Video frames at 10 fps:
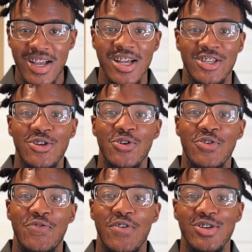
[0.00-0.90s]
And so the
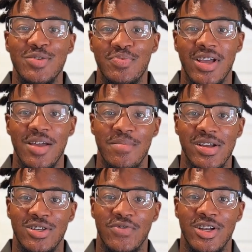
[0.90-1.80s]
first
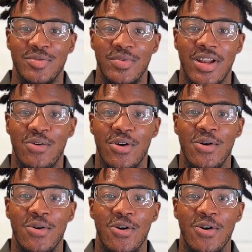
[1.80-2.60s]
plant-based regimen I'll go